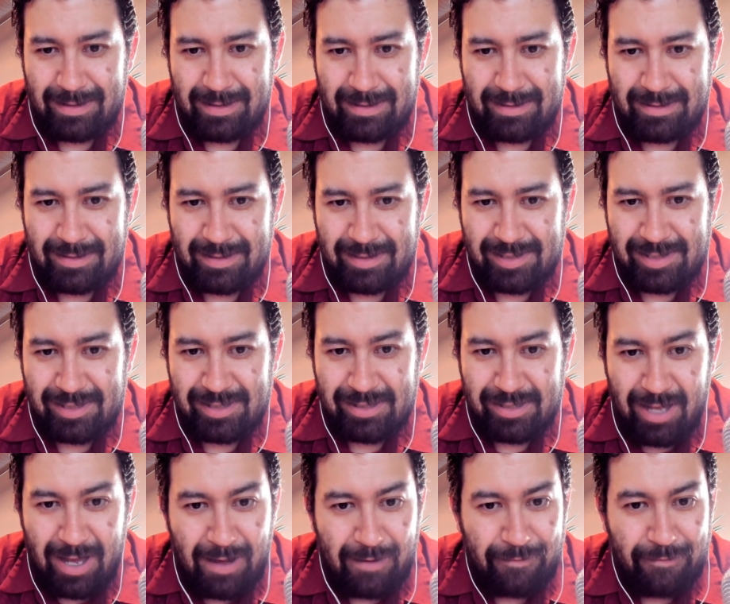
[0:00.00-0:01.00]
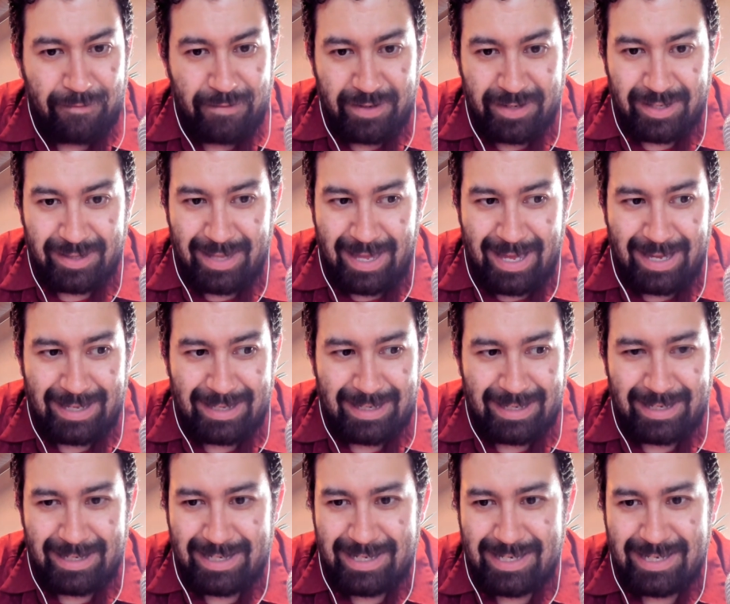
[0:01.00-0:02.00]
does not fit in that
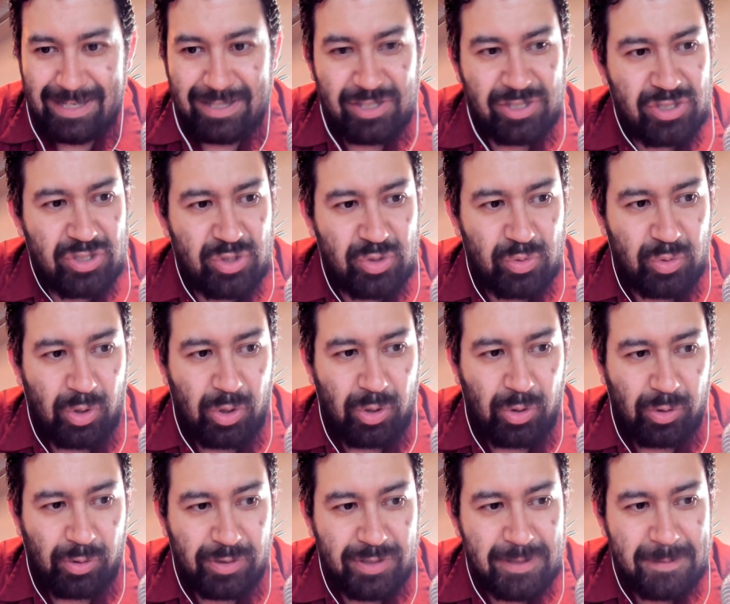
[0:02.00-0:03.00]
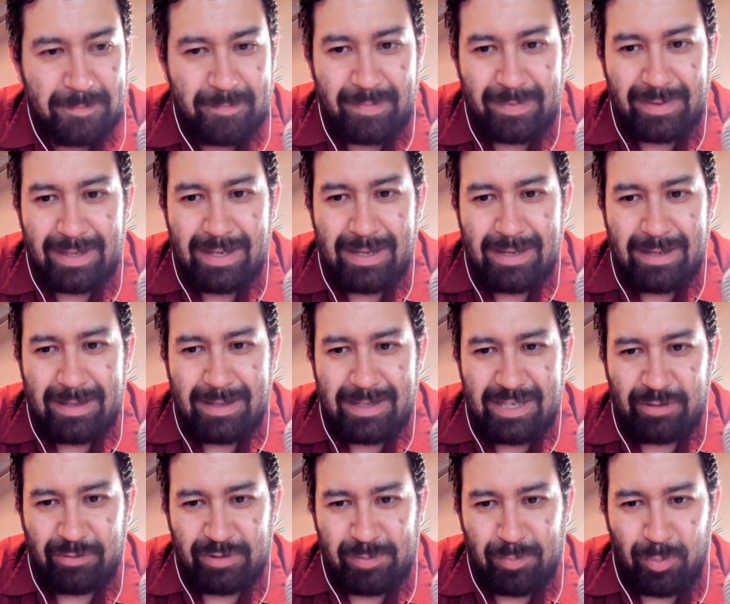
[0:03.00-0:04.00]
and he is too old.
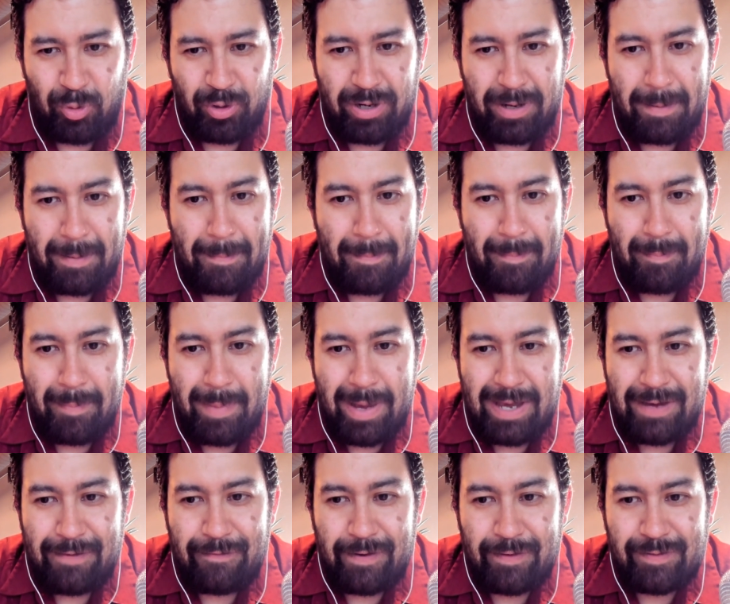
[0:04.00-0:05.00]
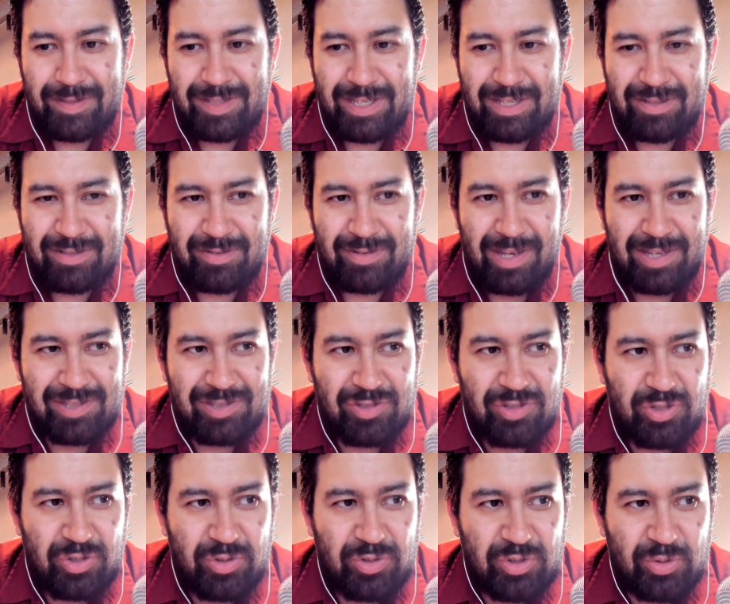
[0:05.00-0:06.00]
He was born May 15th,
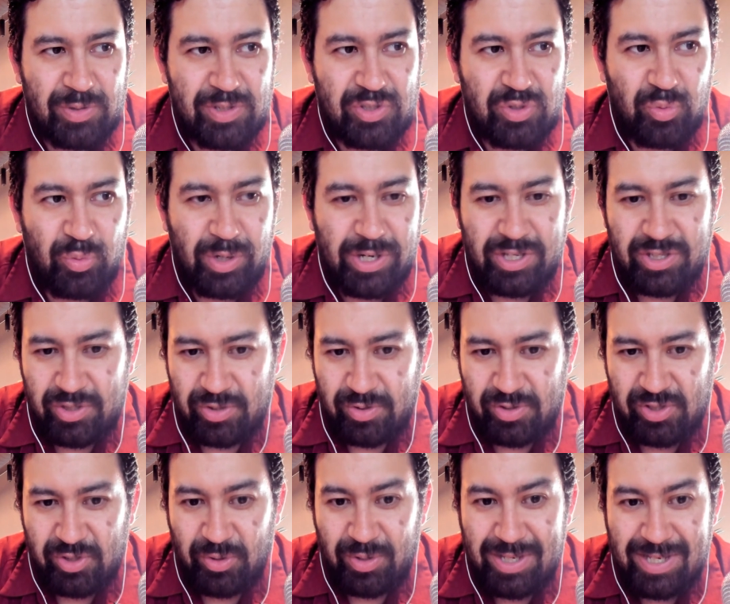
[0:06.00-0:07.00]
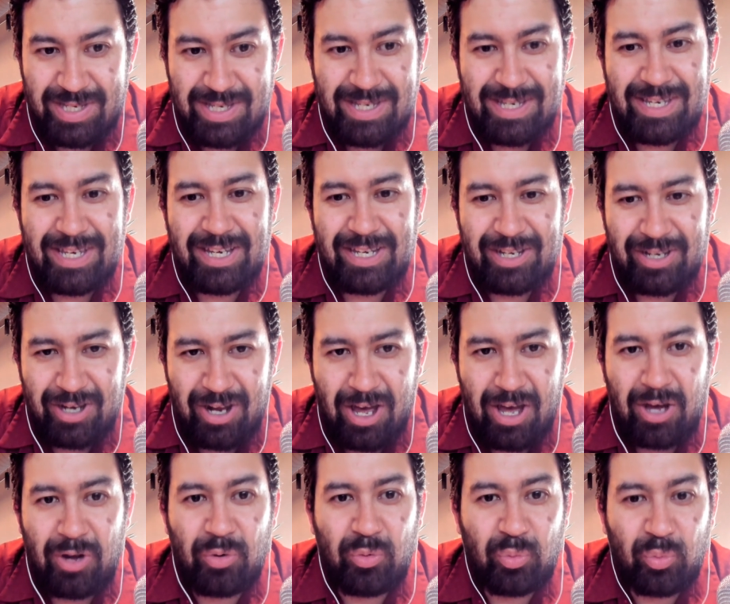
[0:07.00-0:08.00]
2002, so he's 22, so he
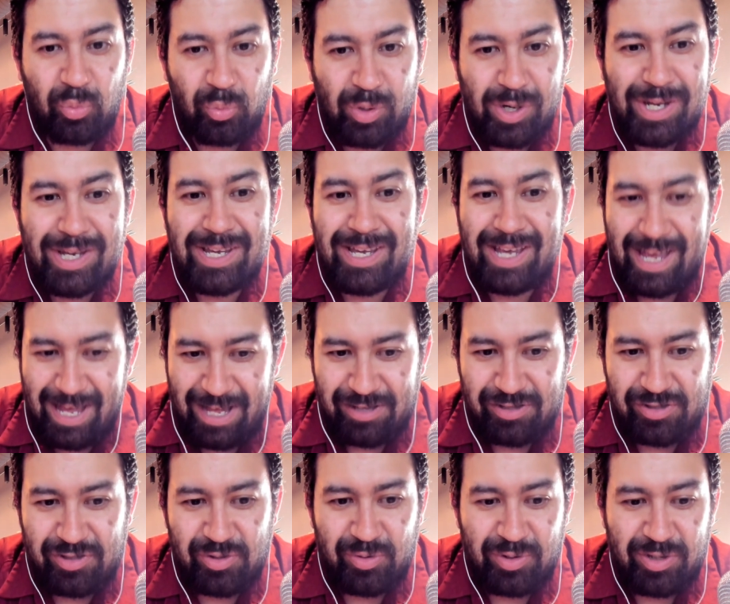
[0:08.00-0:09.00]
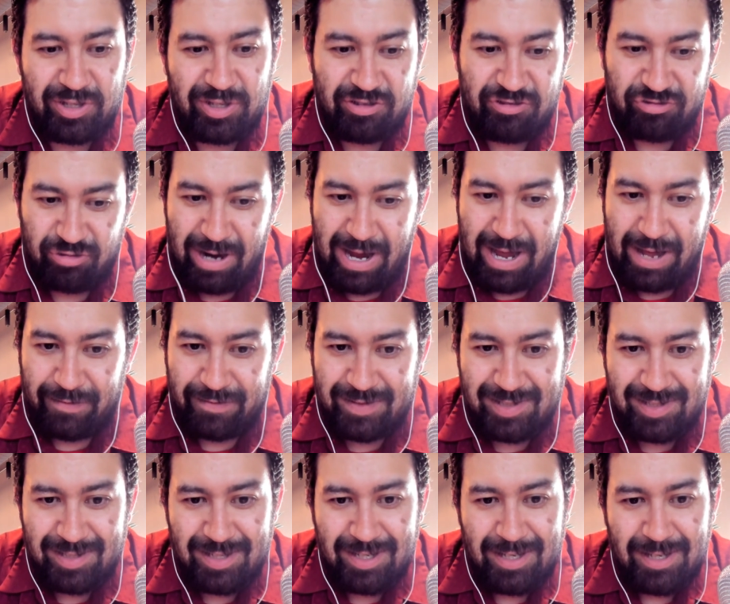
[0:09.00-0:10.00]
cannot re-enter the
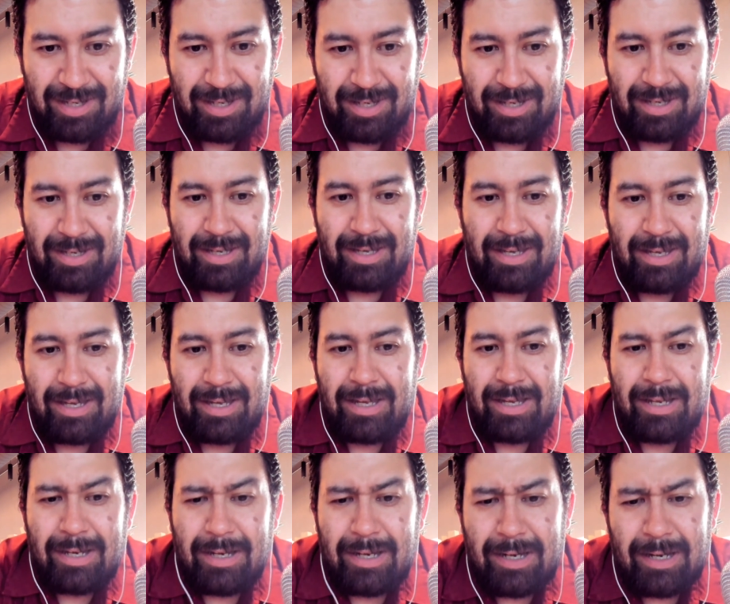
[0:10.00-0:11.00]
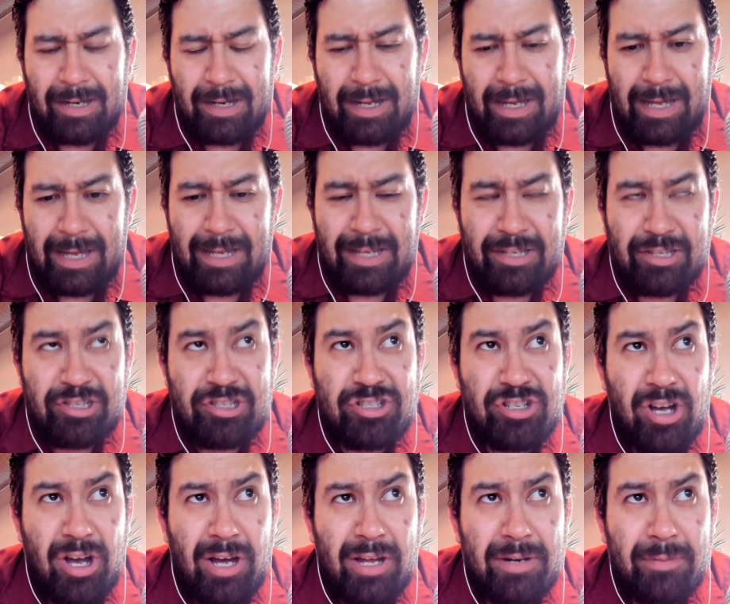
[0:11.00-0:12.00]
draft. And
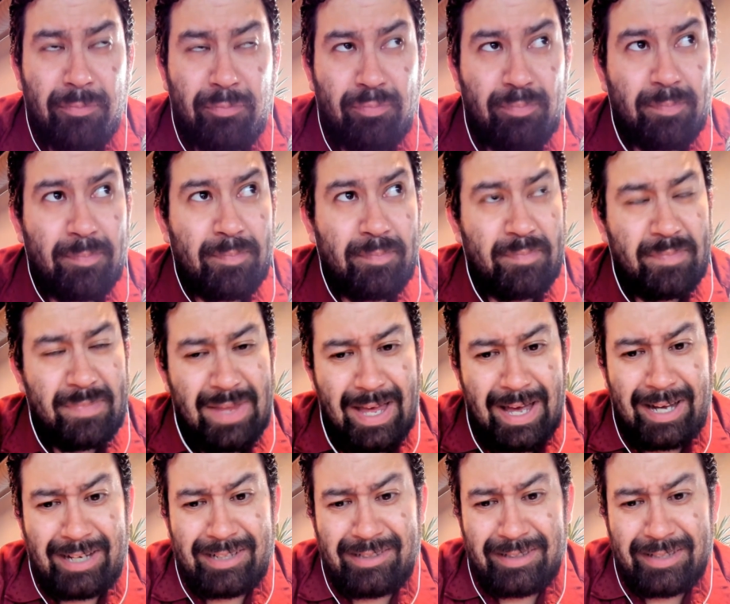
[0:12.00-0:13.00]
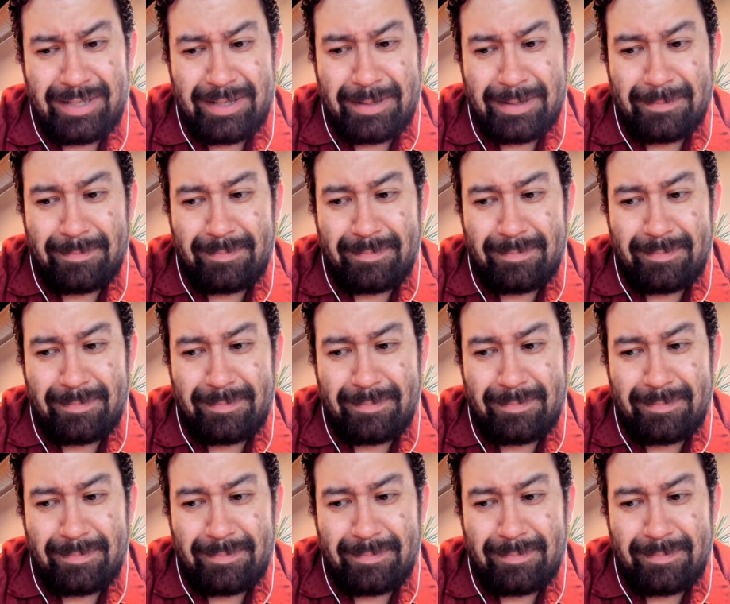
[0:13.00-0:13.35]
John actually